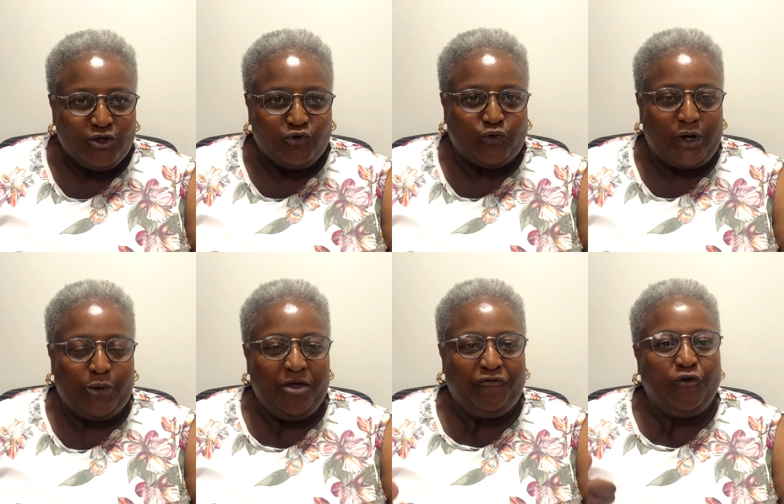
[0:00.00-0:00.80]
So now
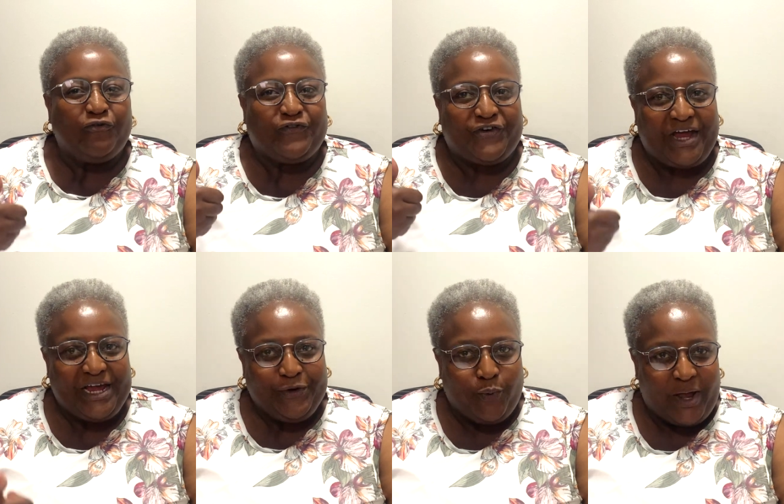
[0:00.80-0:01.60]
if you've
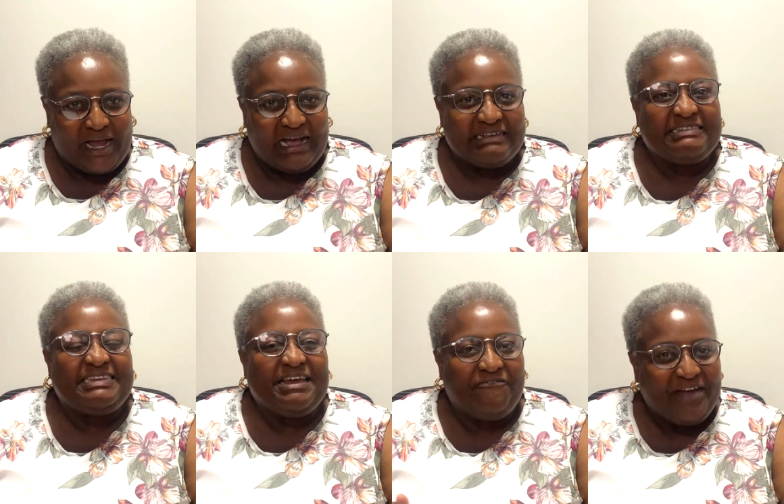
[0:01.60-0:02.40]
trained workers,
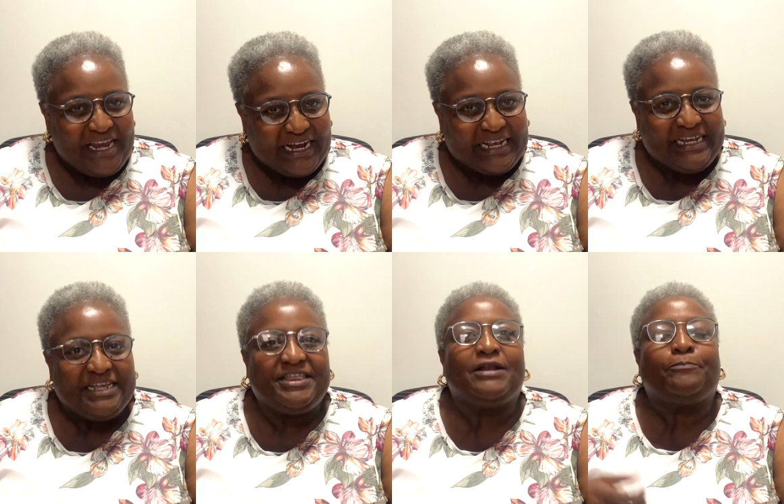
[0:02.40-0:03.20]
definitely
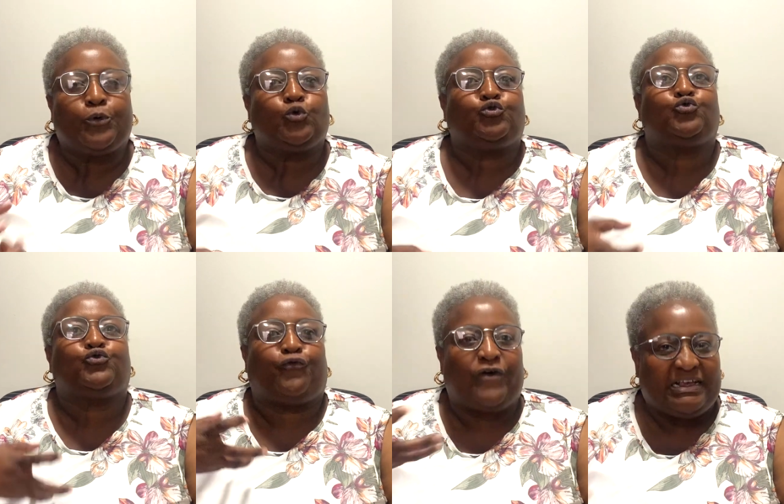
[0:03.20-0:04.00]
they'll produce
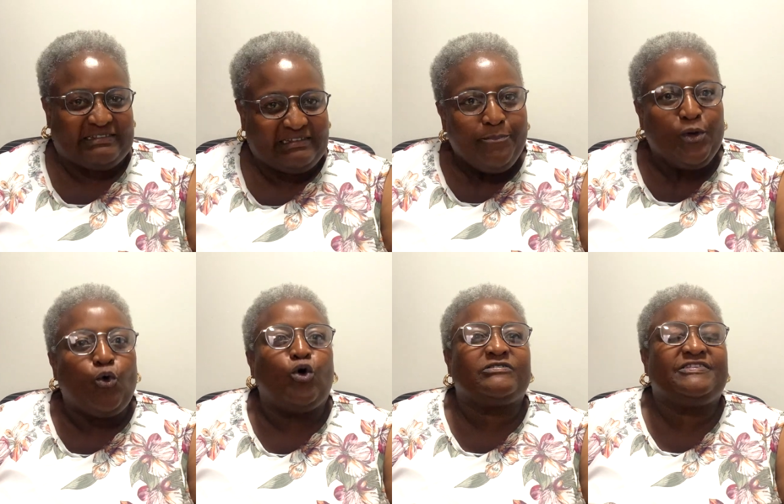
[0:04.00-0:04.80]
fast
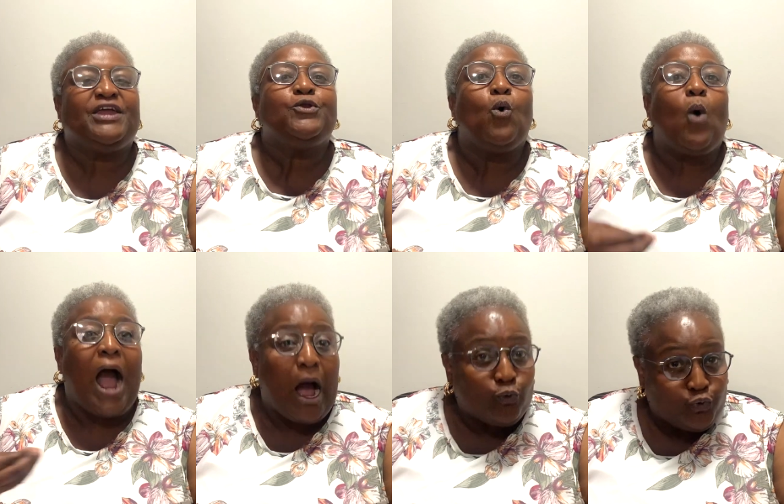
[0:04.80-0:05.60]
because they know
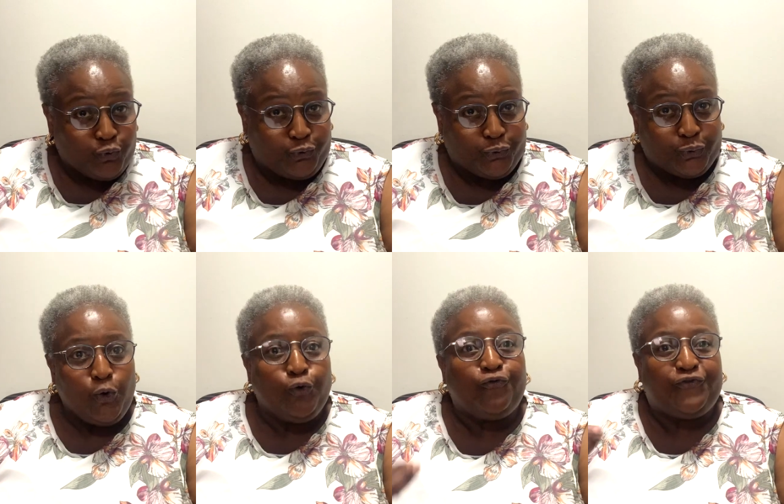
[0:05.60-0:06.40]
how to do.
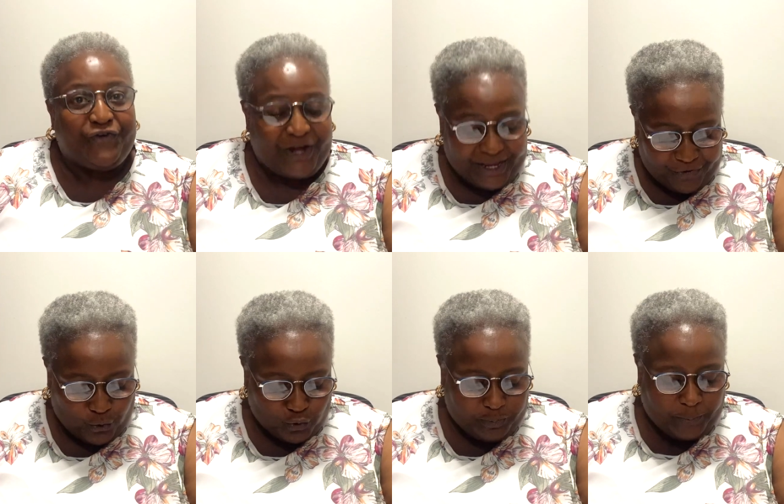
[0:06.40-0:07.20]
You've trained
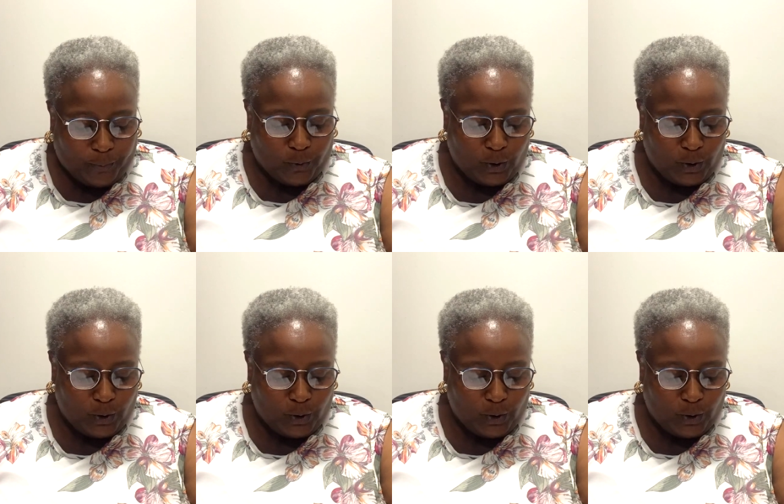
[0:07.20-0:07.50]
those people.